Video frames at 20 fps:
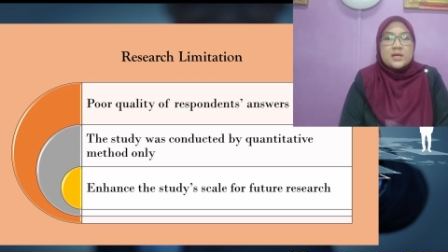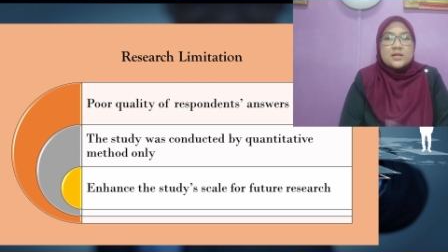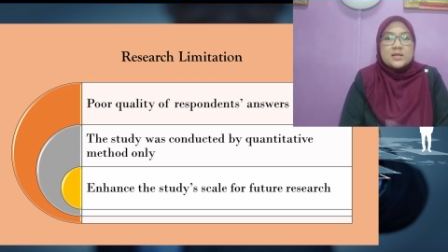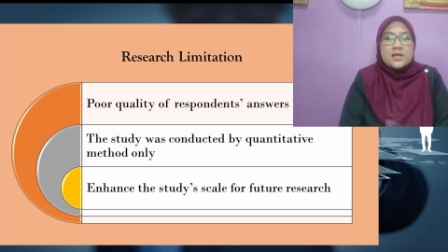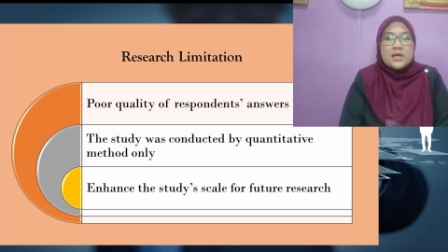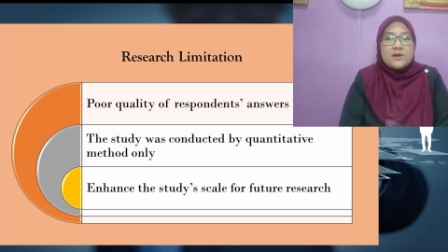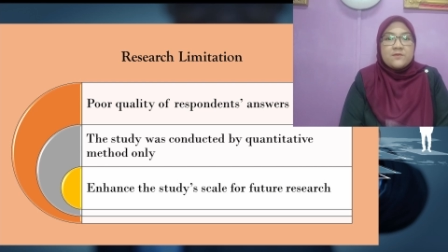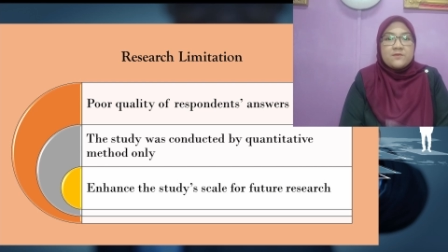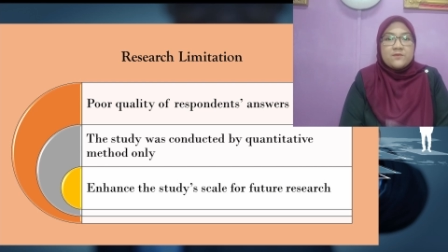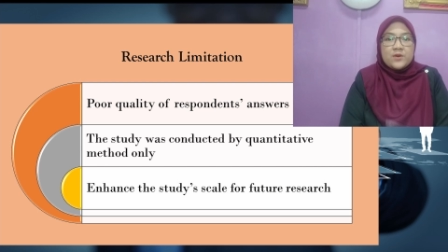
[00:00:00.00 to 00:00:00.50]

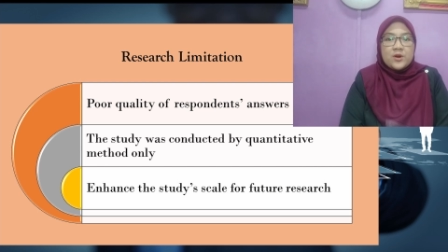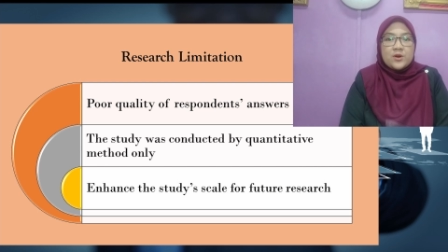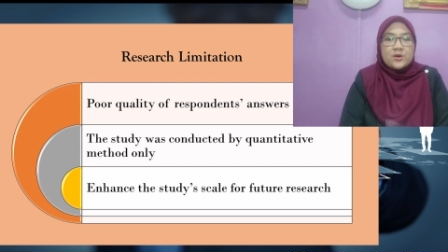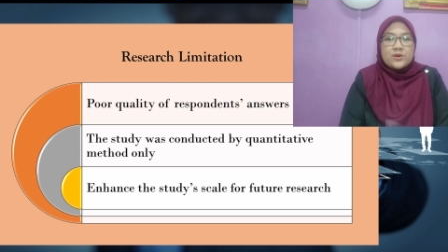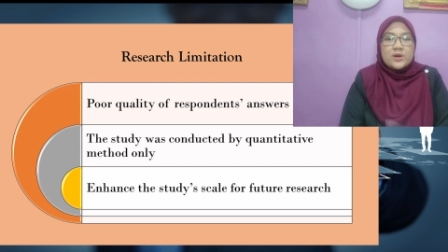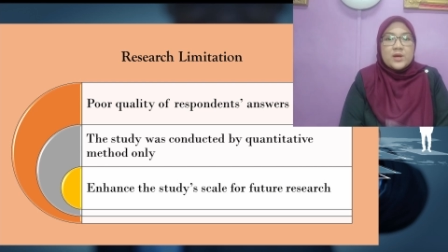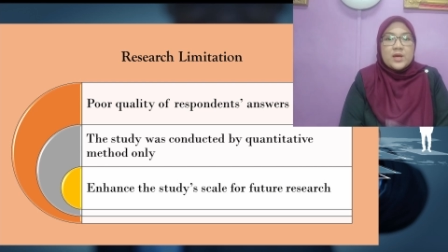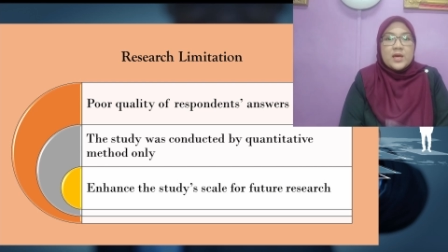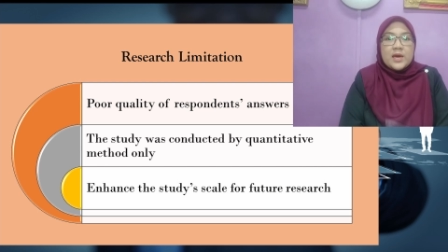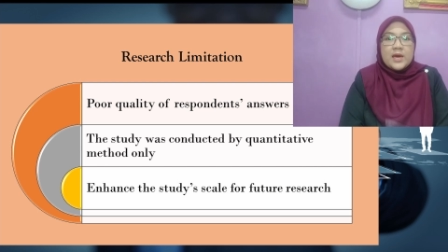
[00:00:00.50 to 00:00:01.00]
Therefore,
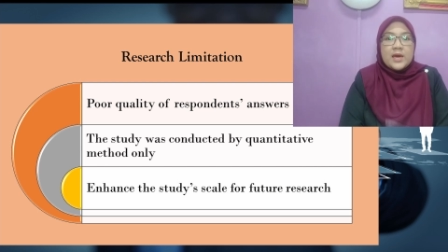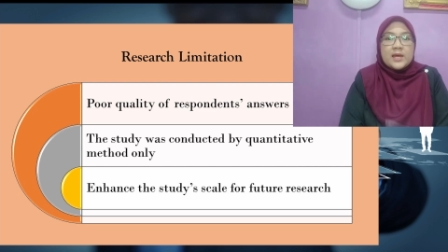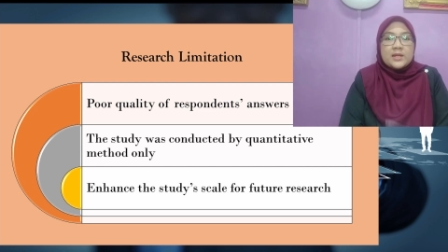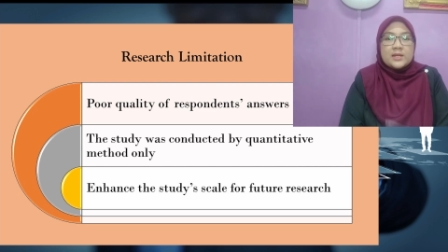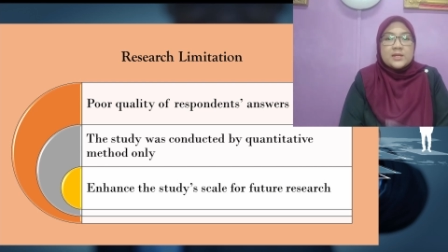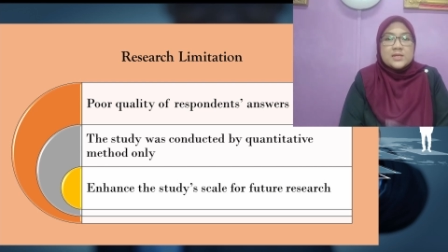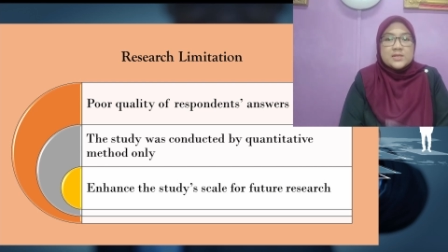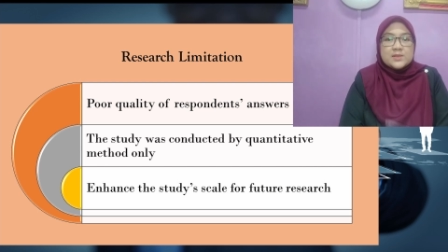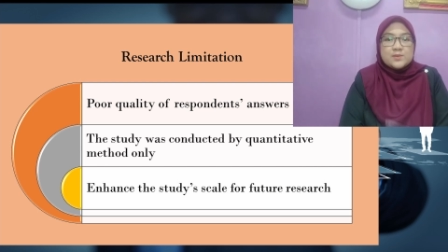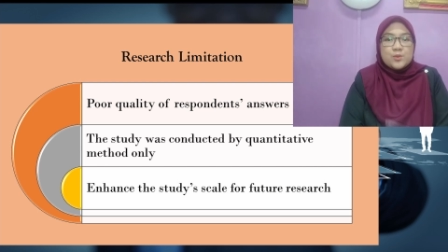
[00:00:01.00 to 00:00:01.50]
at
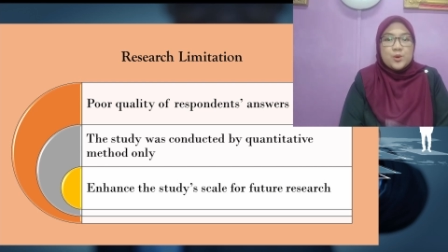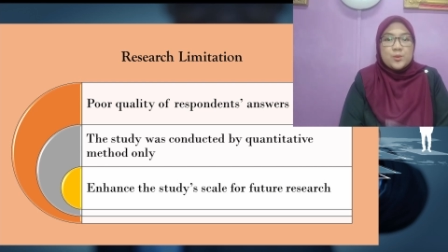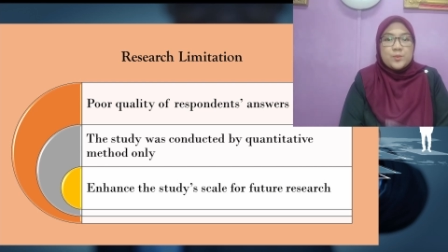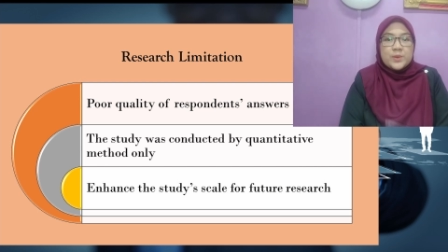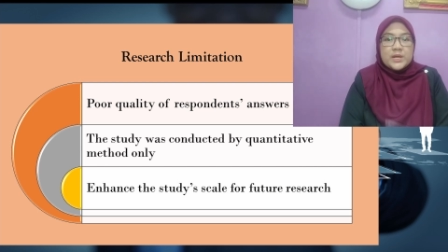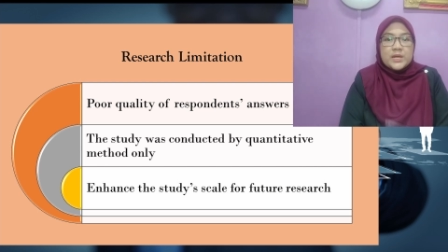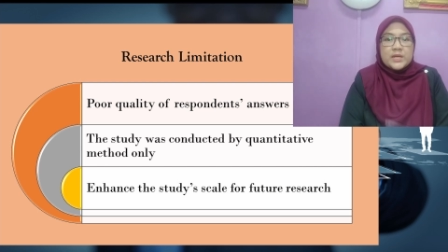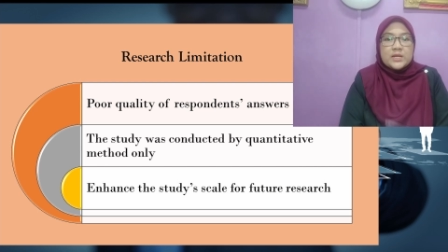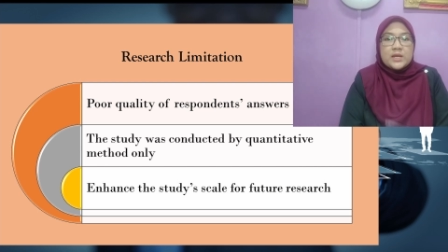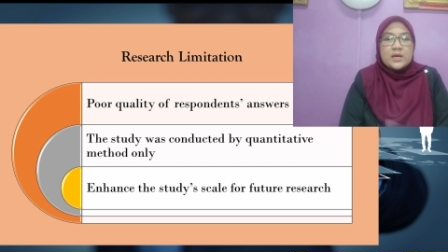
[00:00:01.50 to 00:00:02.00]
this
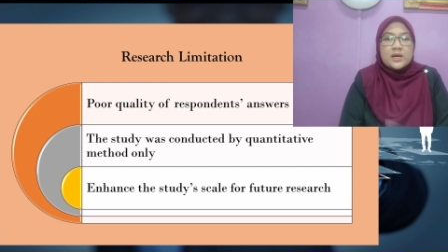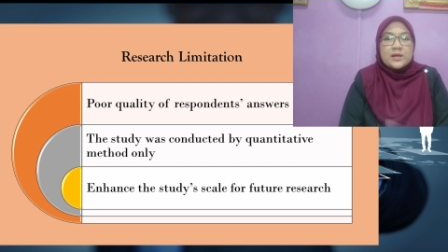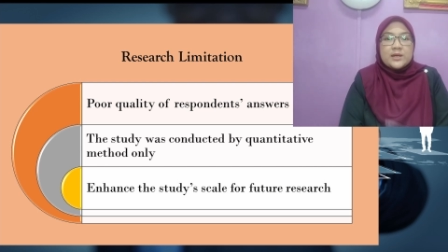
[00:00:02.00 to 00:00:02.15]
moment,